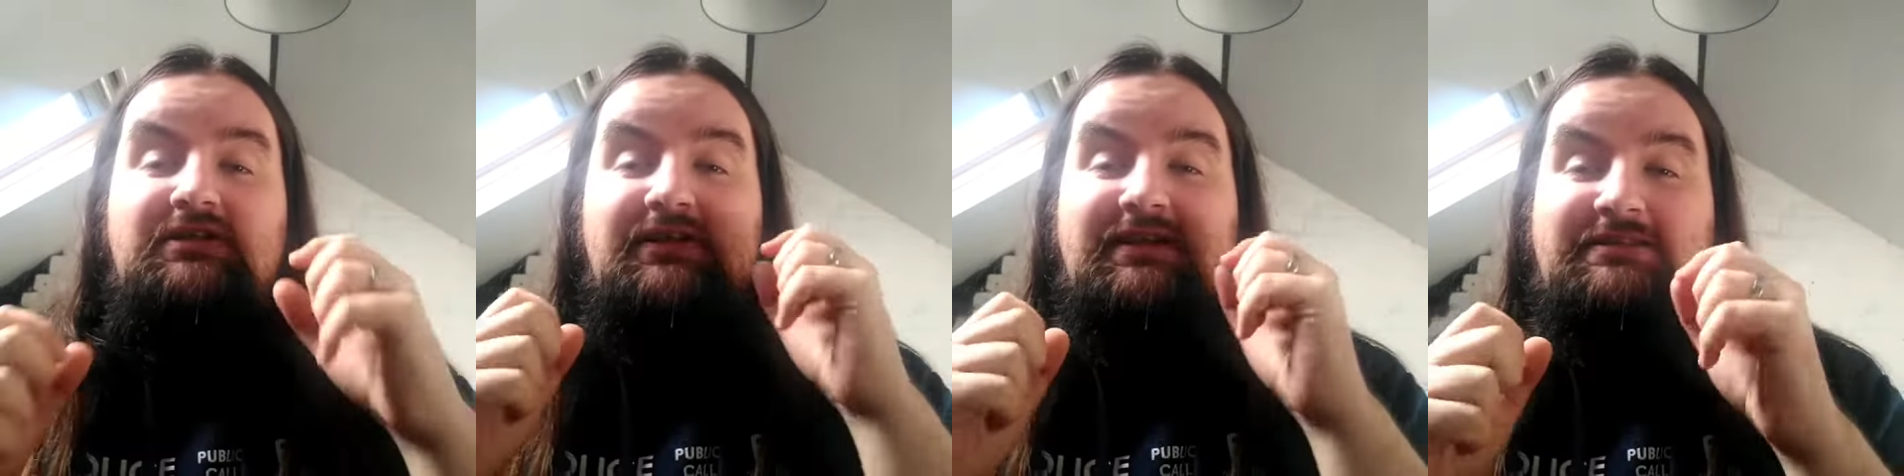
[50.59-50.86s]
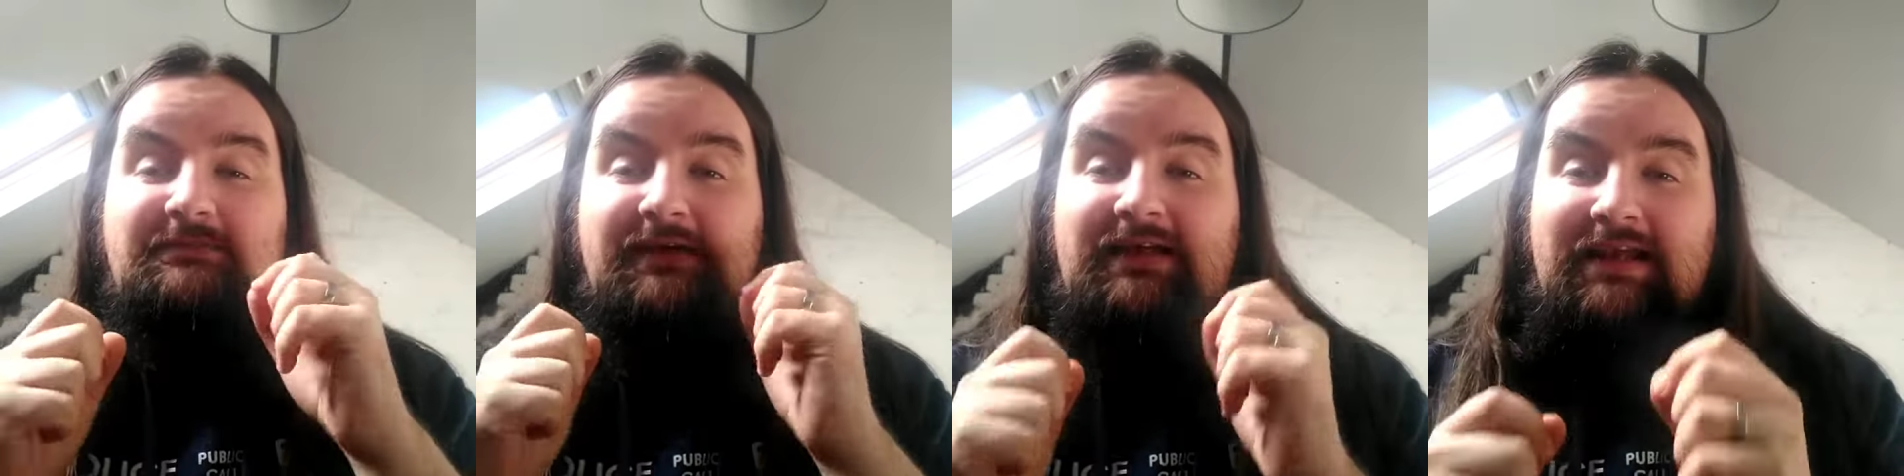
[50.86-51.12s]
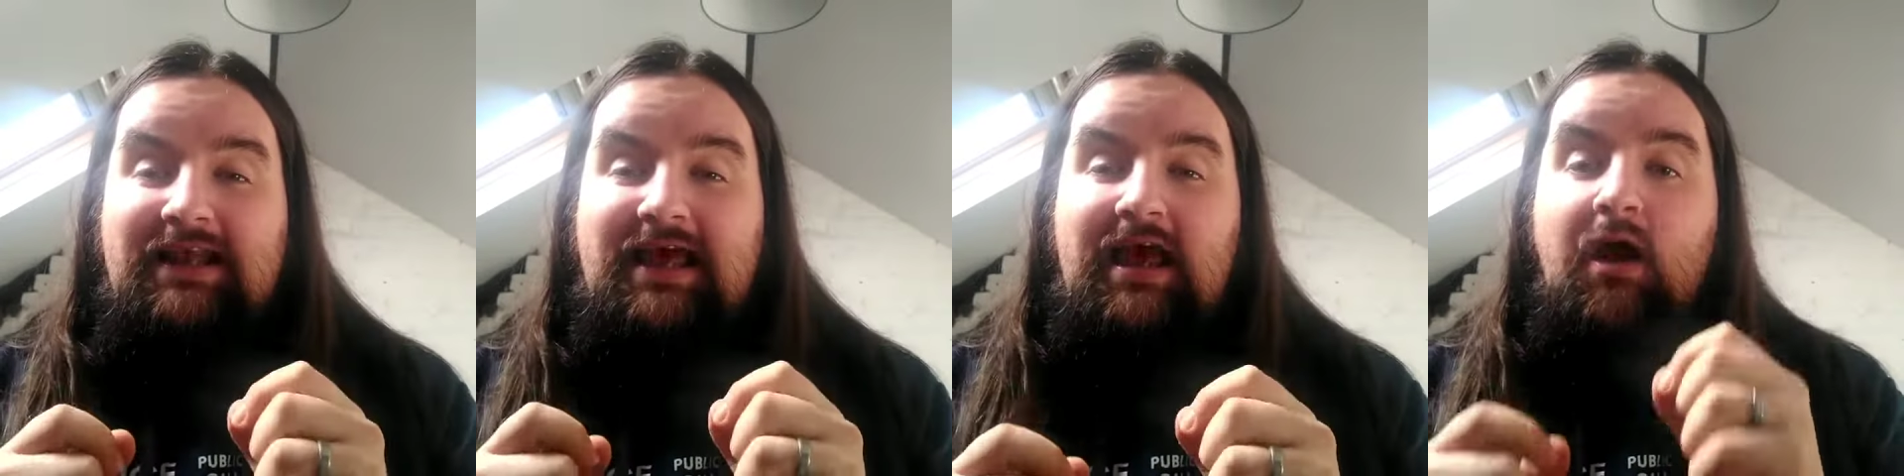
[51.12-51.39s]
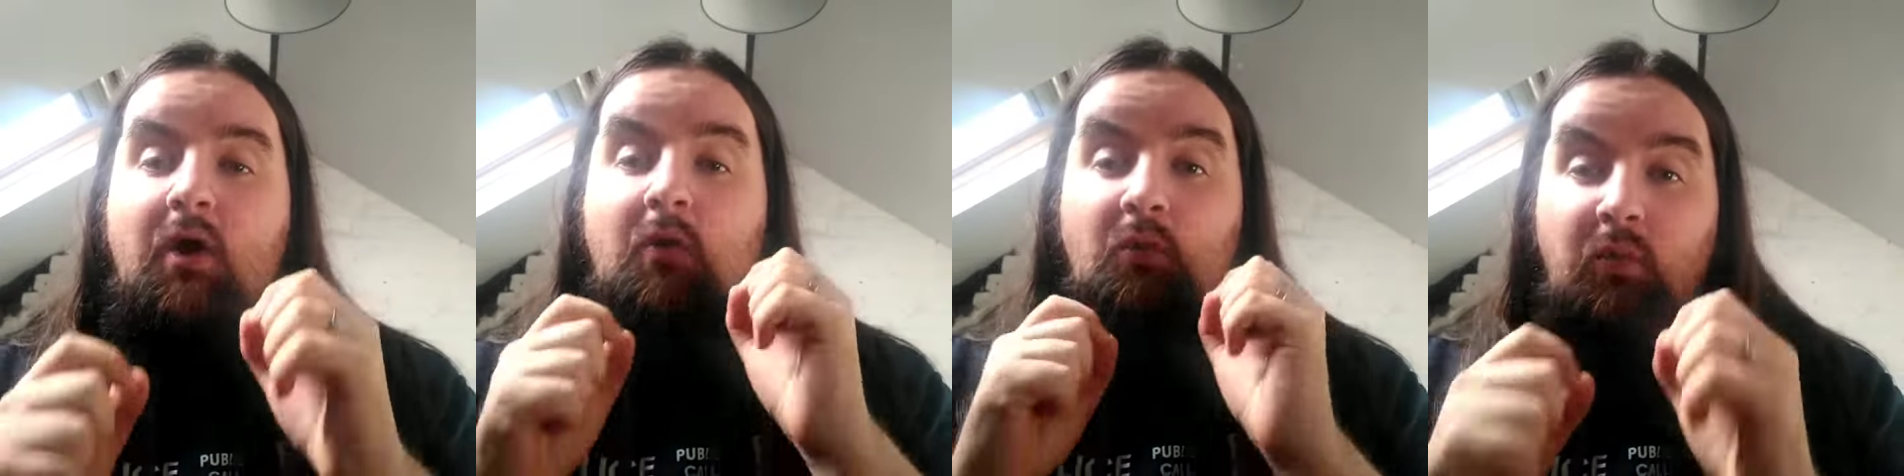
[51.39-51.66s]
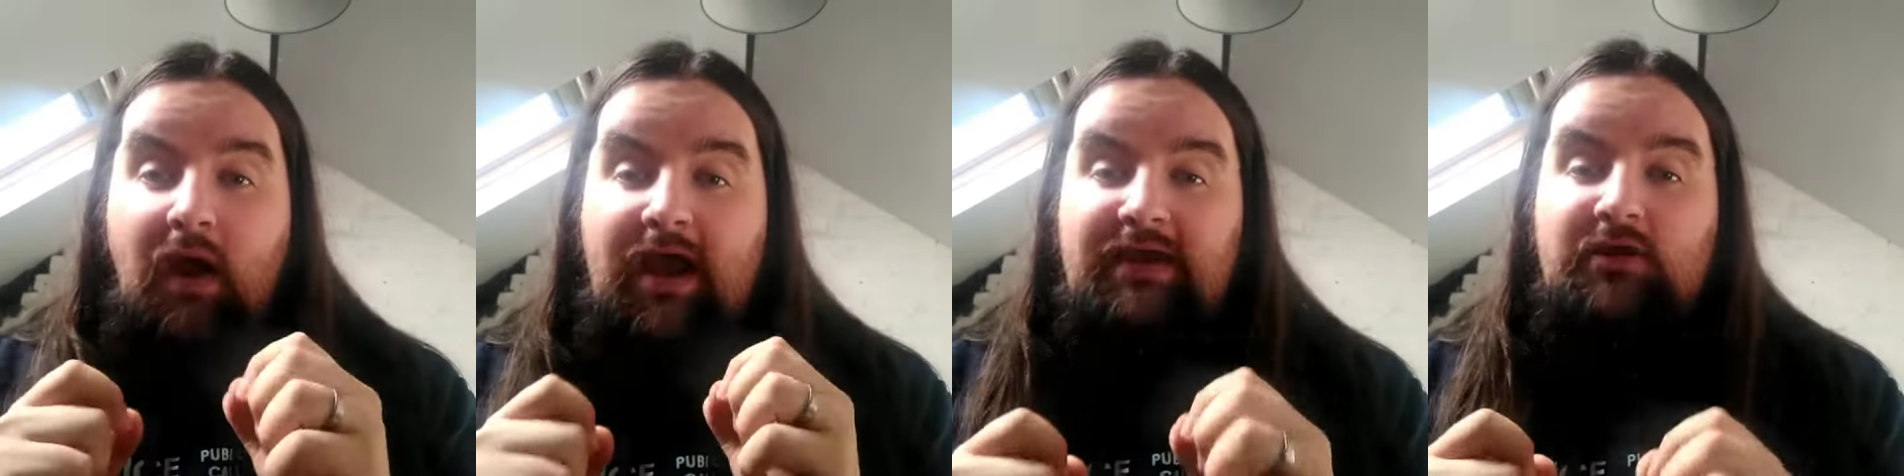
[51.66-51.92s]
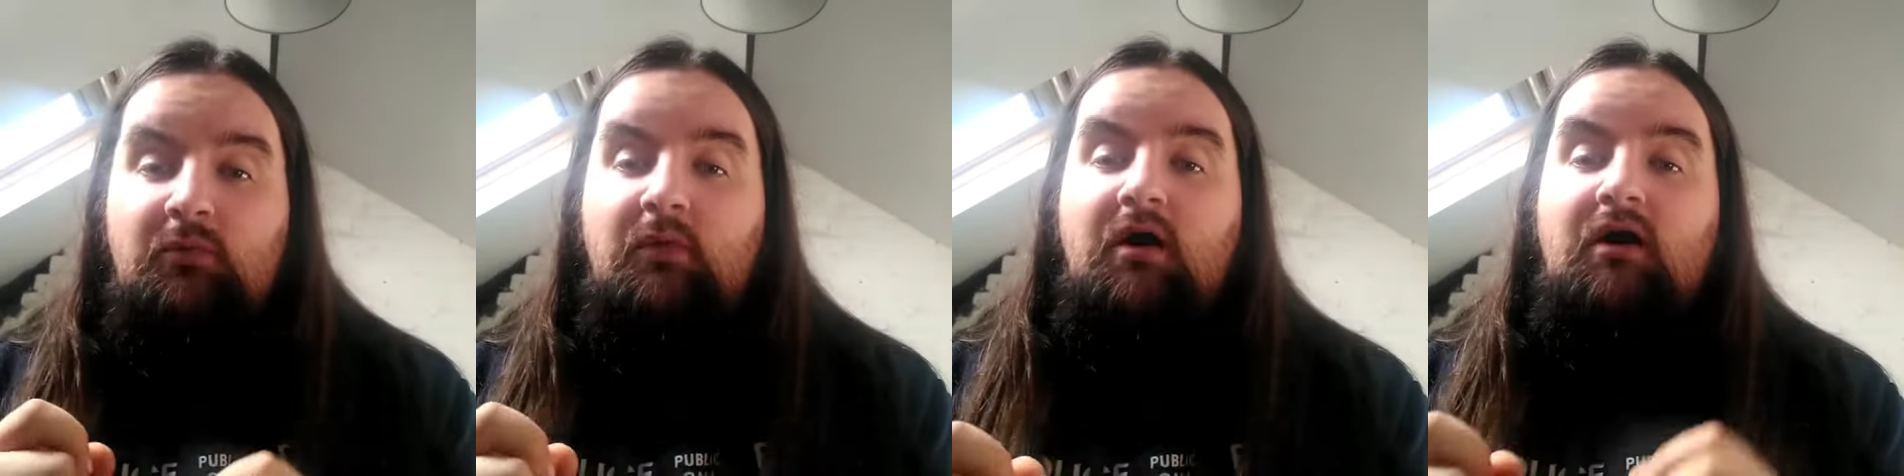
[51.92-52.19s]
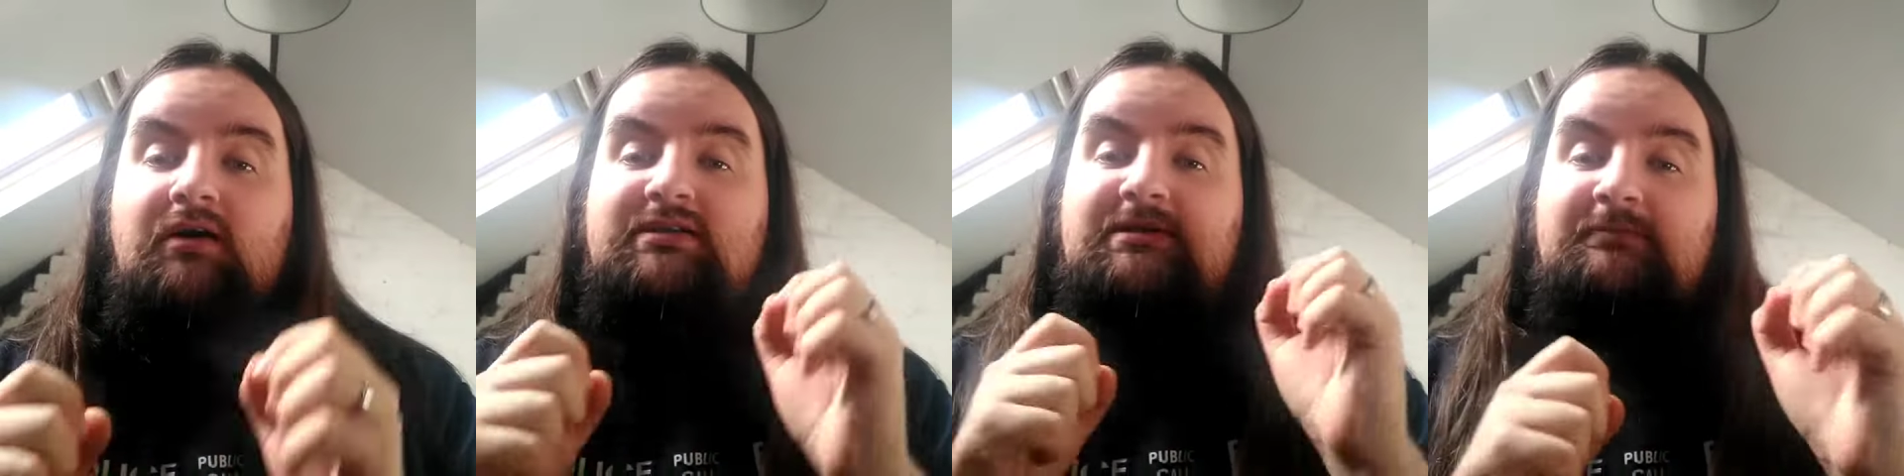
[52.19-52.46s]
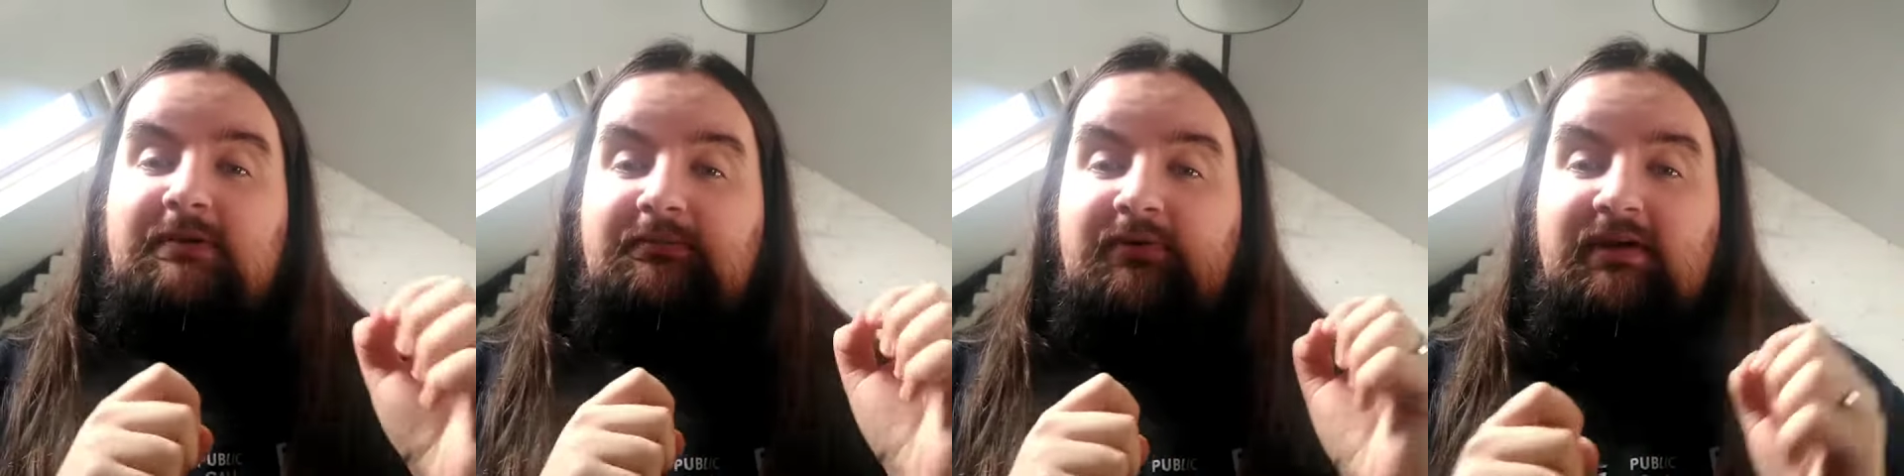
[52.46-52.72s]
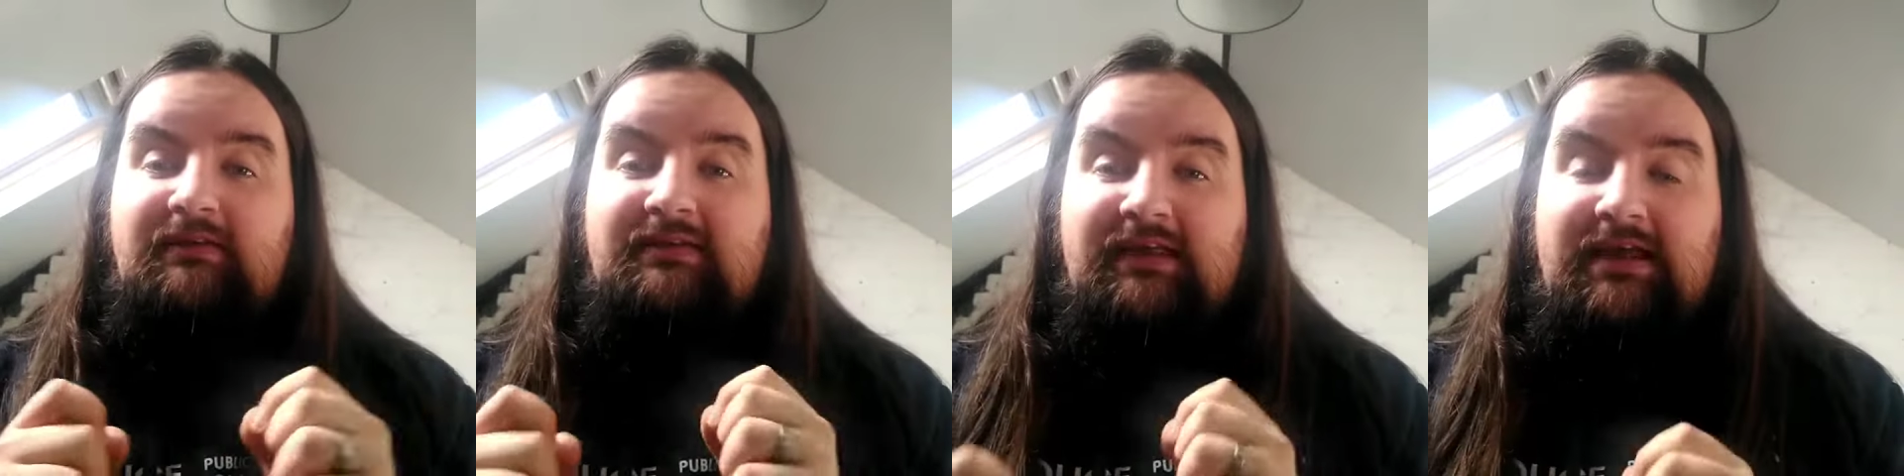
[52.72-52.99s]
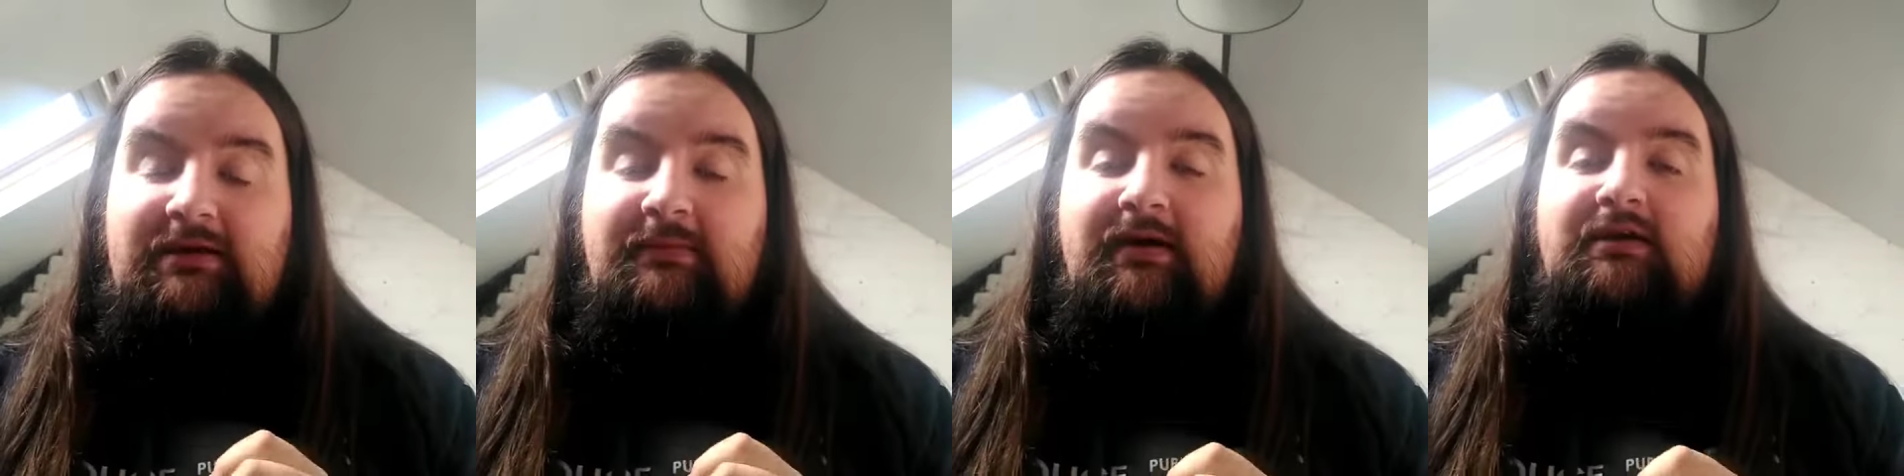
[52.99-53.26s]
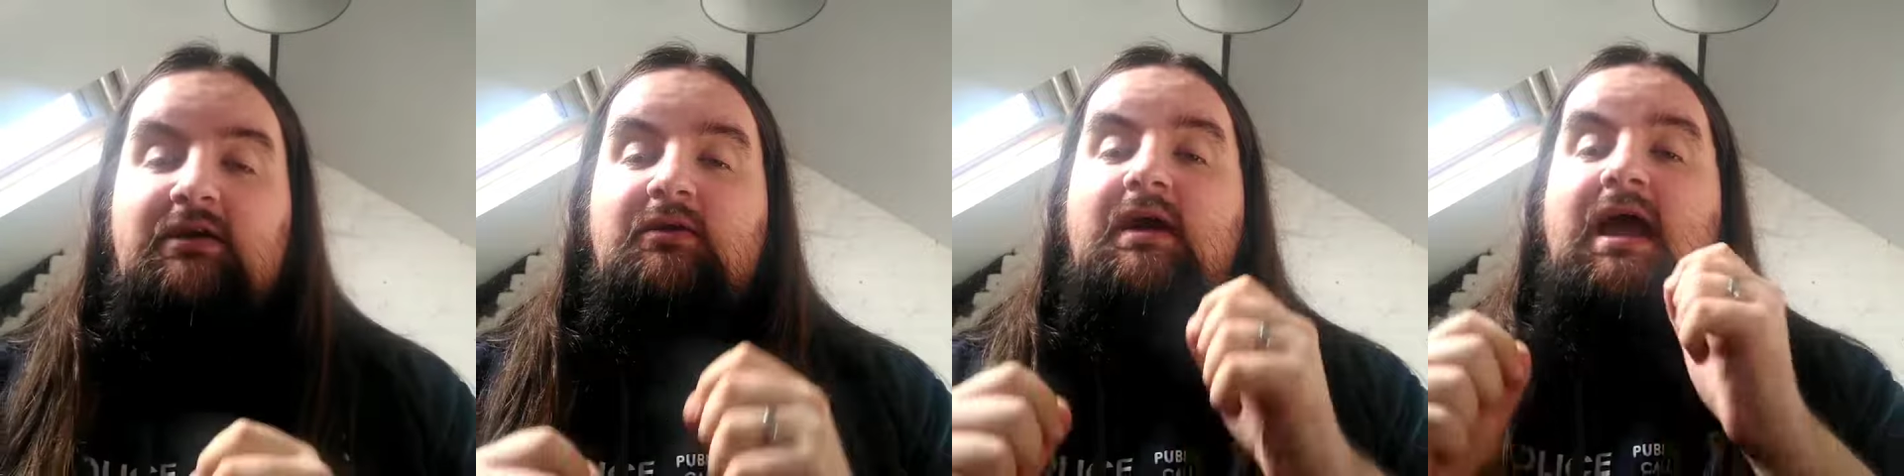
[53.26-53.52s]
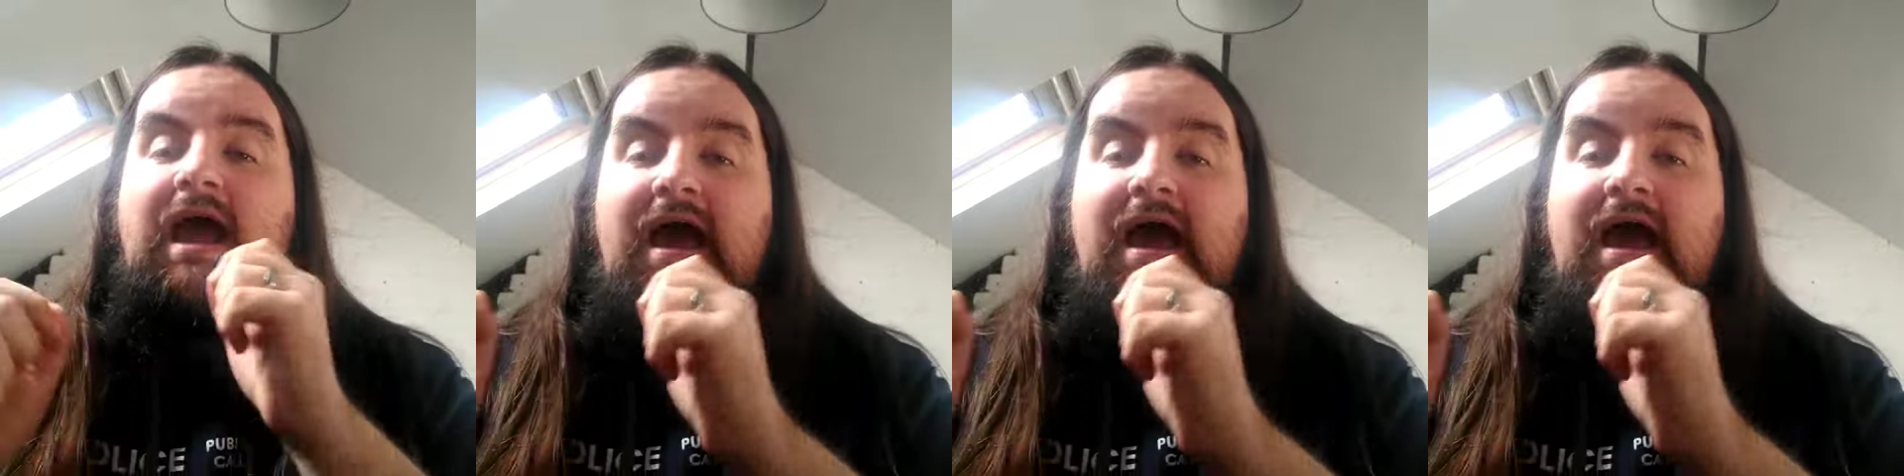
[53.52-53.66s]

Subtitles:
You need to be clear where you are so people can think about you